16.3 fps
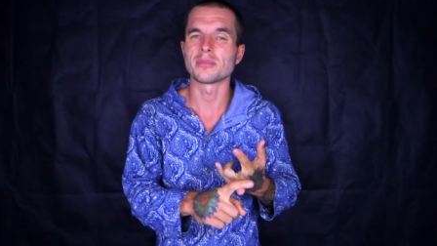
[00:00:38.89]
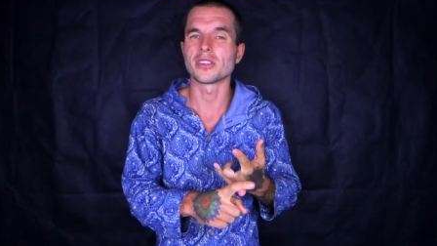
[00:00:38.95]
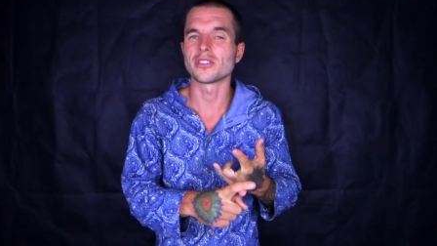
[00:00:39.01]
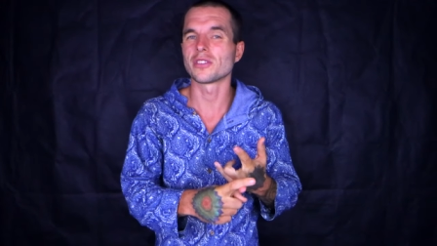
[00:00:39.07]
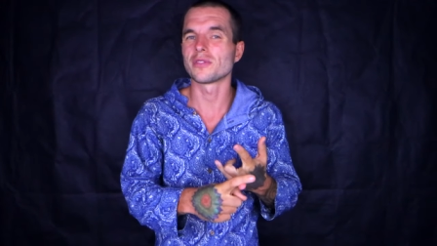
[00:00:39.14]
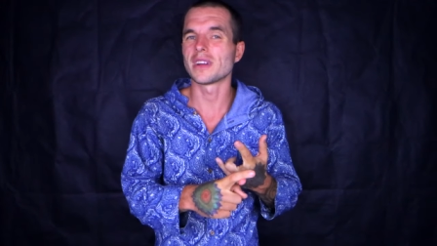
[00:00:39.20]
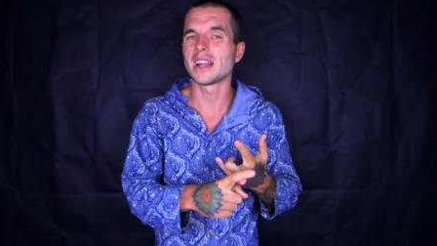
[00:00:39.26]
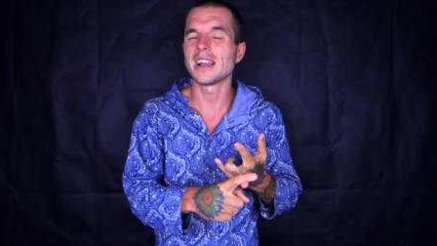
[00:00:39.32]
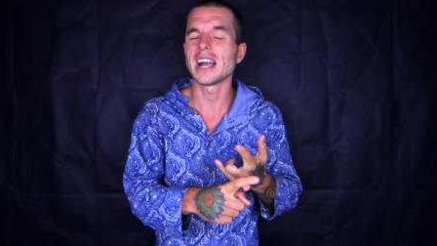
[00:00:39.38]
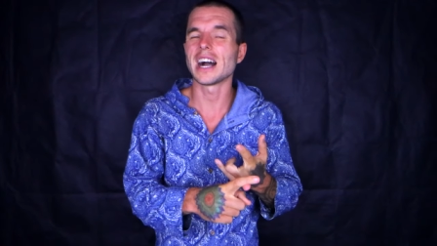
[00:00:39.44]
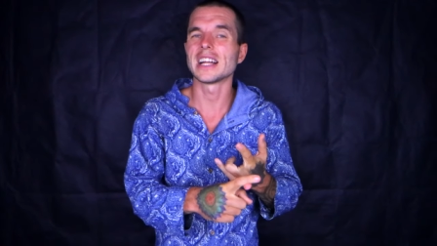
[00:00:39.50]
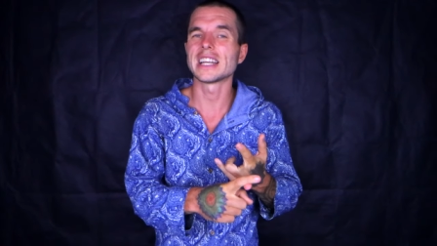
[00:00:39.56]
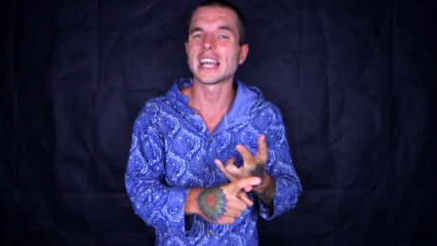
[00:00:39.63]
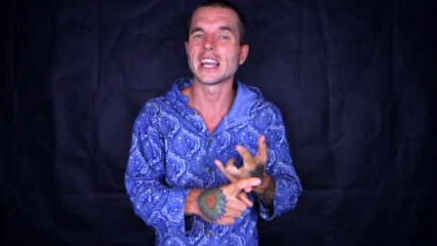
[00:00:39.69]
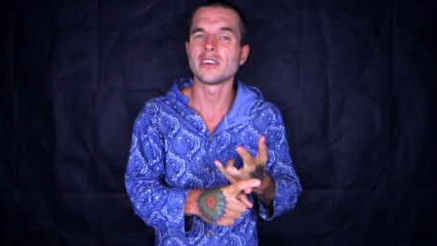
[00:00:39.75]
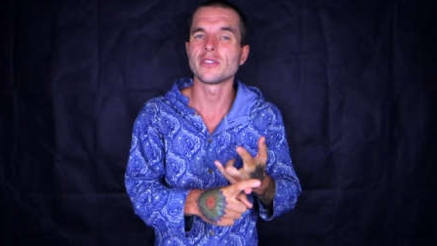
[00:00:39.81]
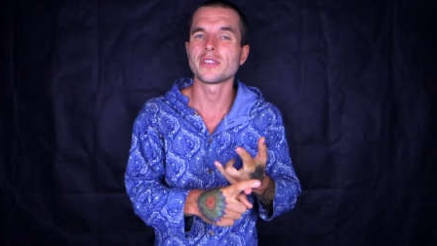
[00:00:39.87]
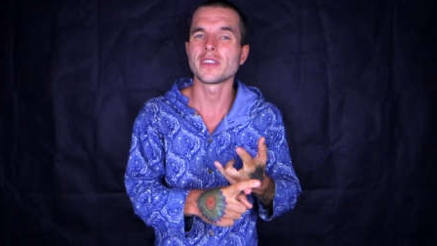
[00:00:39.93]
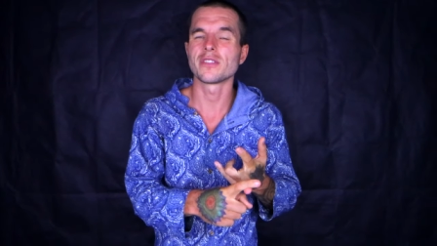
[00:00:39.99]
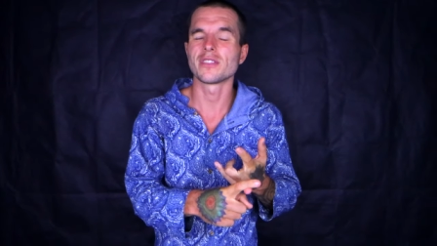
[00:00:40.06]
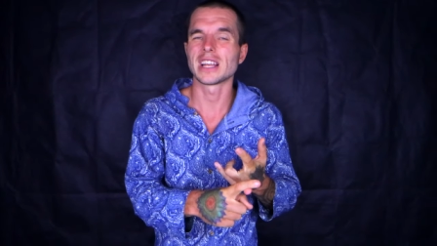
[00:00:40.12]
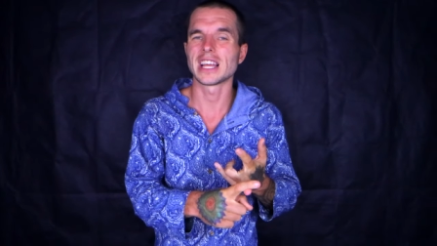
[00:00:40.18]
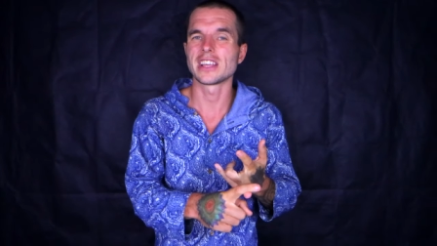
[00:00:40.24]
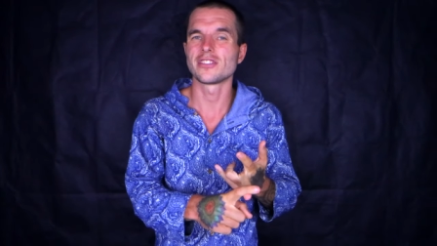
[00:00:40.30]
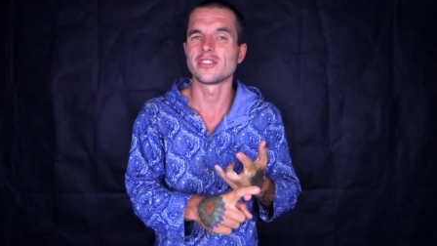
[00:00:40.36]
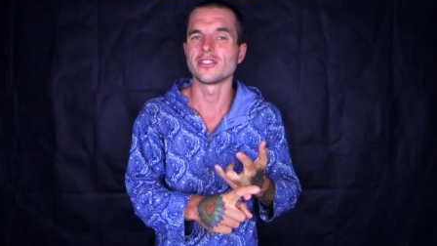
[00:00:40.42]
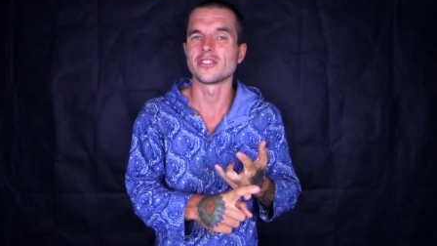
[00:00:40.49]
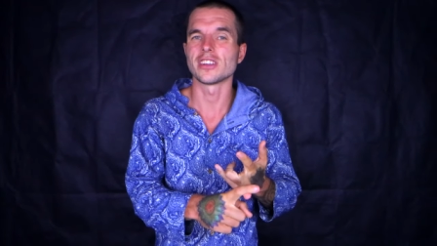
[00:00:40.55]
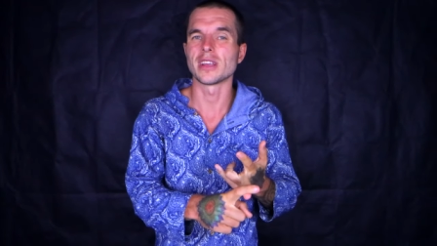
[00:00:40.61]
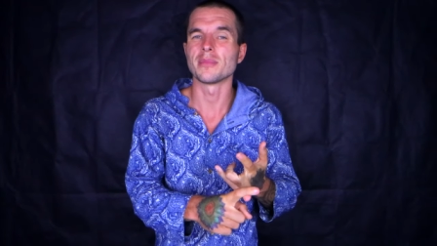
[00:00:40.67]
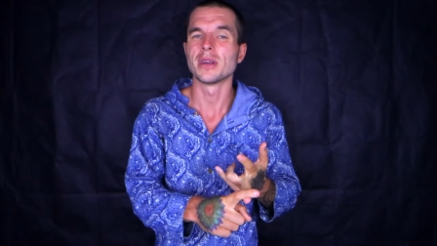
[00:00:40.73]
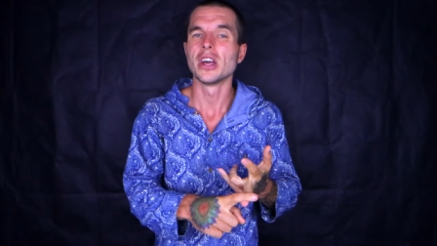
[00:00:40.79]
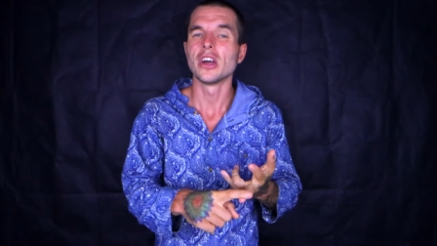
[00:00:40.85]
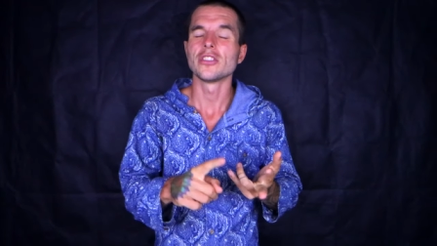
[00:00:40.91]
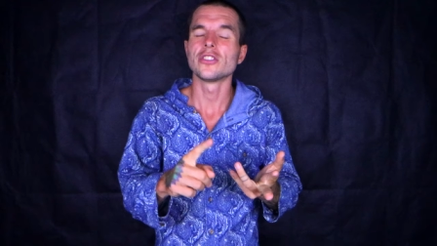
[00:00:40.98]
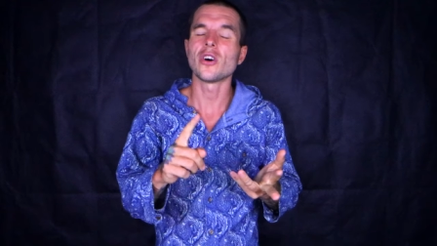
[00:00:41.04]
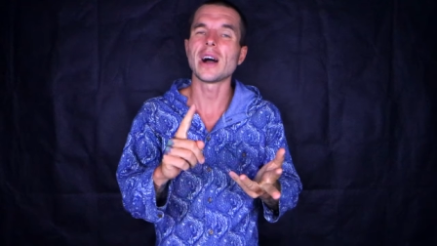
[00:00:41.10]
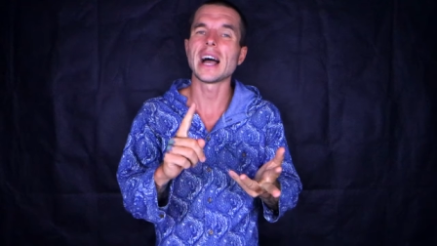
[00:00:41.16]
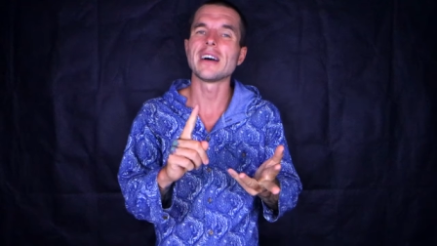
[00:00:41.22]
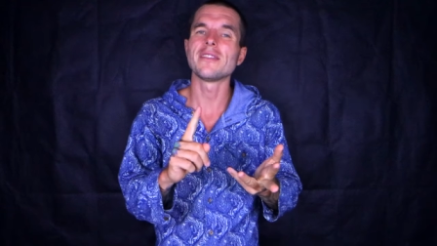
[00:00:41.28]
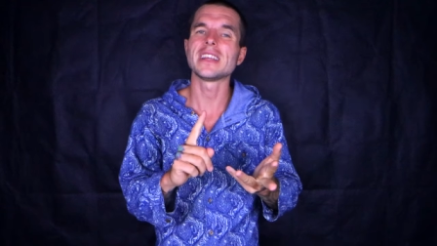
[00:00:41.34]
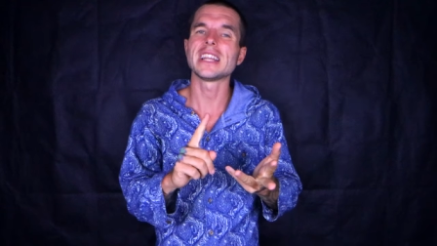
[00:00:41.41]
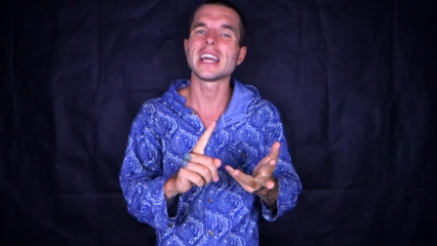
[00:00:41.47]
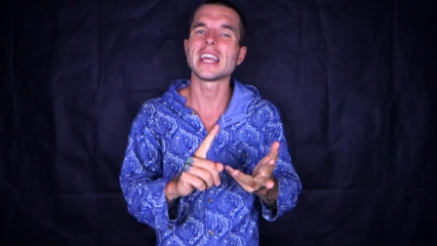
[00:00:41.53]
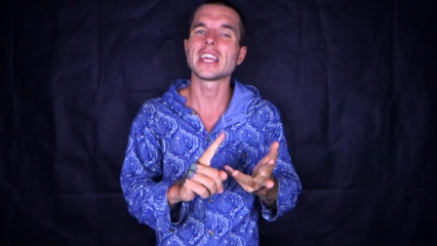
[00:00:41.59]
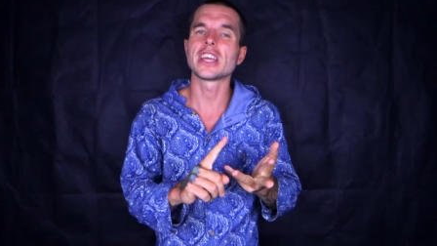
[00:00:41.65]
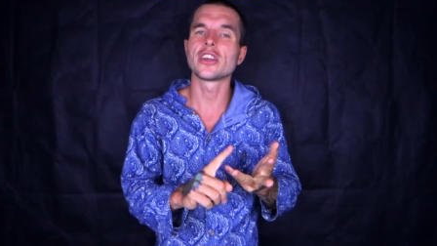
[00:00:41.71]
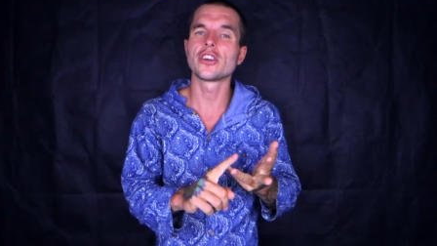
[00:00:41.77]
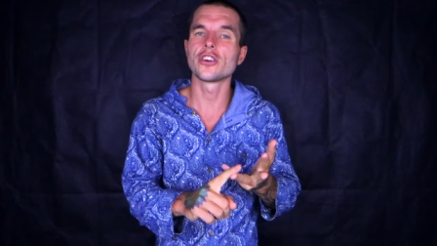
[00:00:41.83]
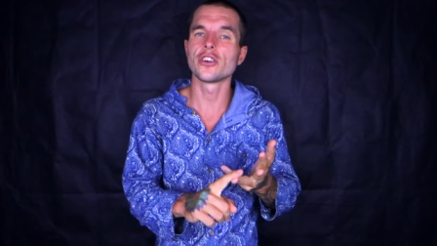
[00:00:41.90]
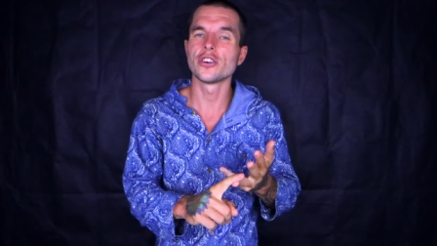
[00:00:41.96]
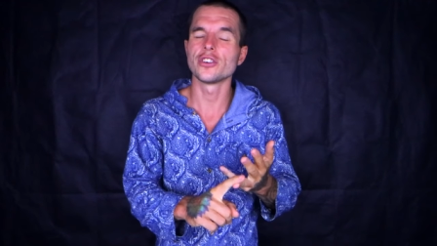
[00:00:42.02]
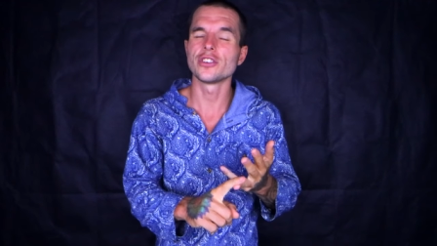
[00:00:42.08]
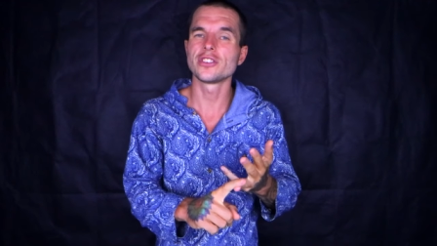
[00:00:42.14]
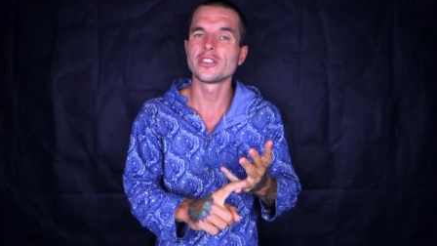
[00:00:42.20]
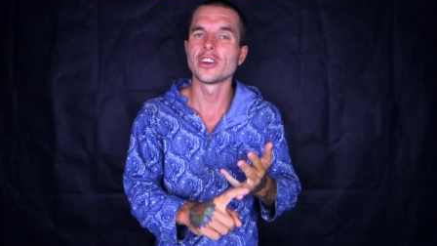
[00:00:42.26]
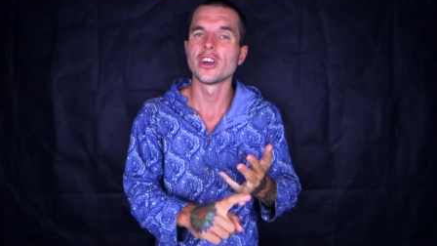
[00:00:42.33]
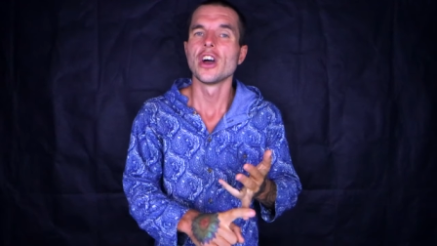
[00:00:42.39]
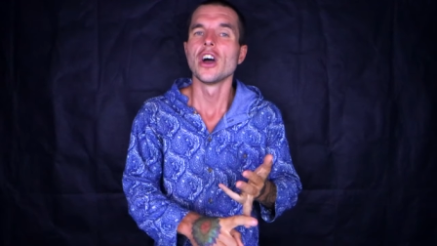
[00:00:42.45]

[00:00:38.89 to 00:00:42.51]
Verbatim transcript: that's a very unhealthy relationship, not having a good